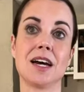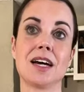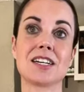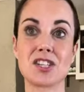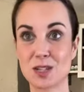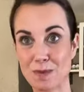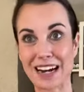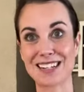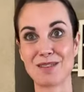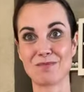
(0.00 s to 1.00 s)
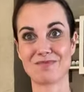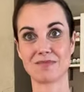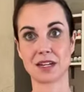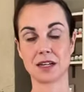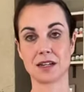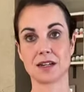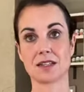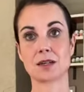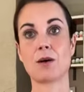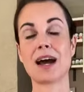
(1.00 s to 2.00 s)
Because it's backed up.
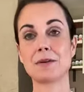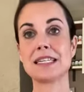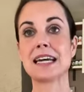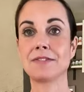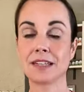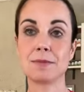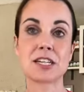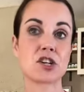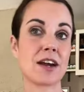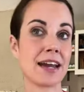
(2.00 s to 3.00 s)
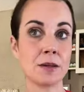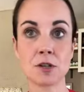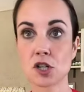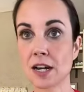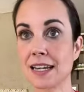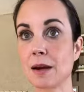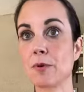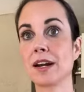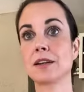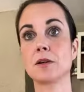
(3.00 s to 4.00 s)
So I would definitely make sure anyone trying to get
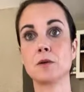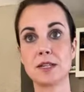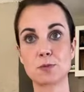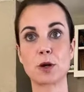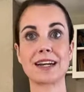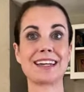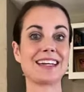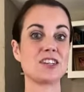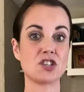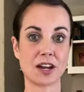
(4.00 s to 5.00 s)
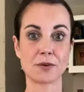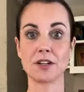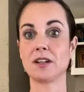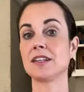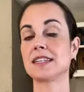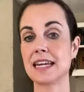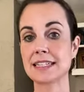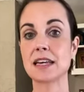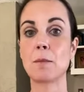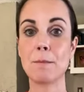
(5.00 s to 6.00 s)
pregnant who is pregnant in general
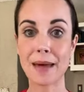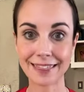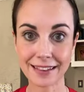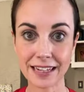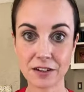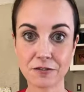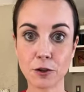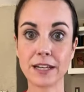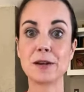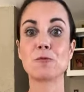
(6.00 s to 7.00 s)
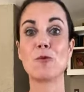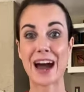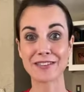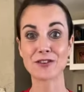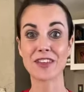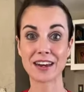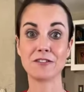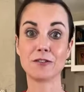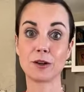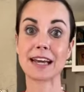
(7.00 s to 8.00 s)
takes a methylated folate rather than a
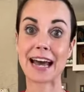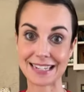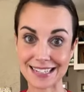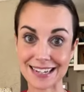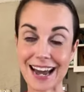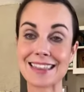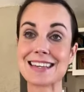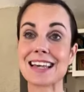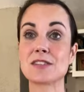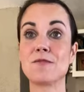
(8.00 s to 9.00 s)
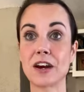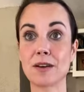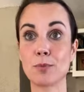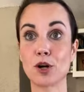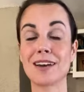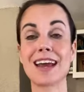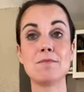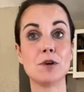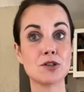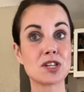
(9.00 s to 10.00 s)
folic acid. I think that's very important.
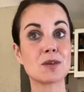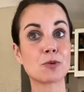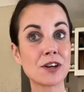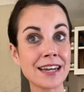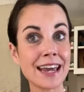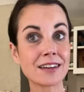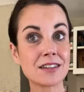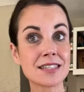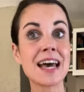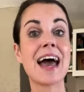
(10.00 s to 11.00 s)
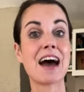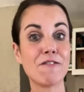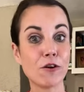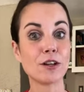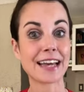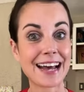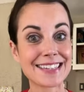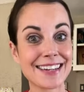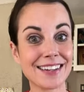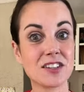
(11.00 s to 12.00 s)
And most of the prenatals have folic
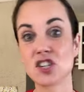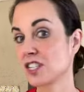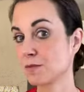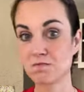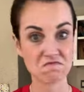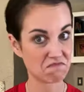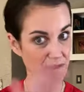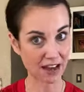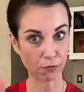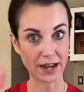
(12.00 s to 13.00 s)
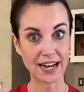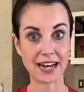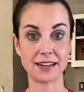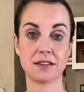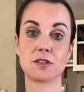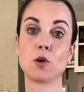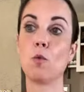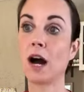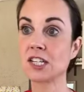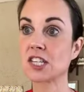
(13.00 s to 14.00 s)
acid. Just FYI. So
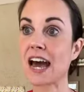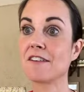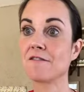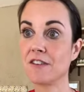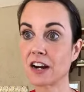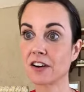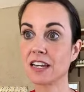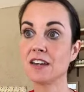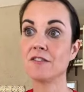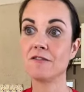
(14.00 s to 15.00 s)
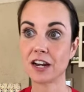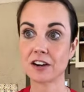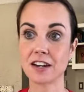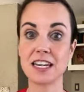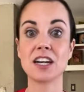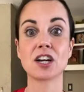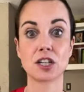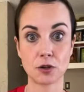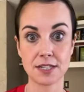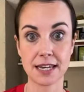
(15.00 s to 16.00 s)
watch that very, very
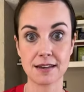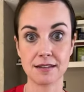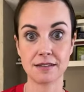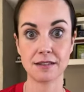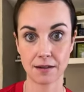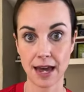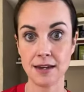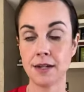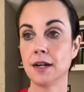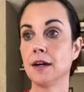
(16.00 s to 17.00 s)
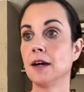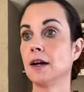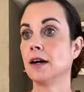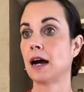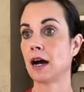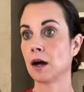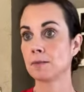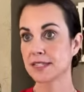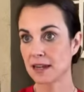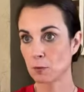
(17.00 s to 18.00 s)
closely. Okay. Um,
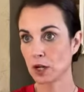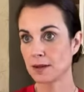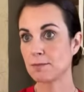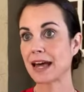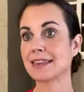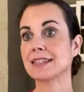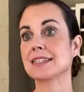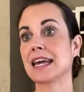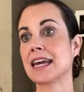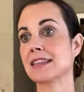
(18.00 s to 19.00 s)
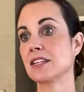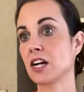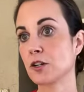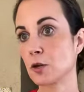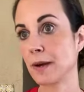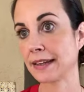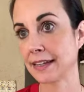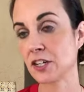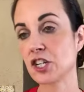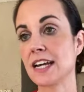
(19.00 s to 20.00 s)
someone, Beth is saying that Dr. Ben
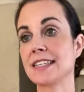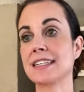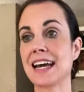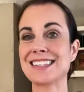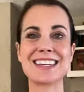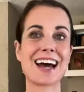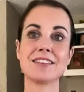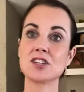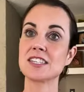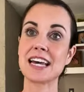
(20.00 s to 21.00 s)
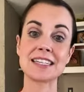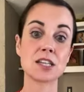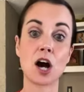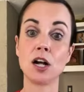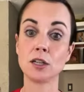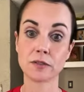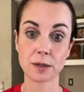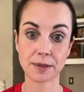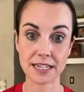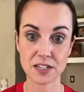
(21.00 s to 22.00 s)
Lynch has a test. Yeah, there's tests all over the
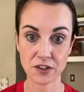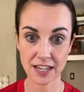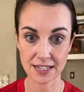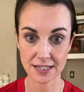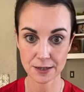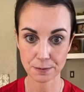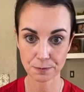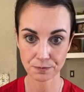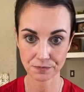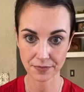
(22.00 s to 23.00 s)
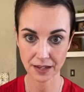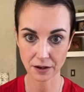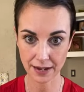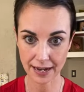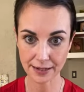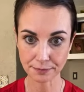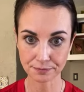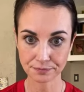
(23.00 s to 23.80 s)
place for this. Okay.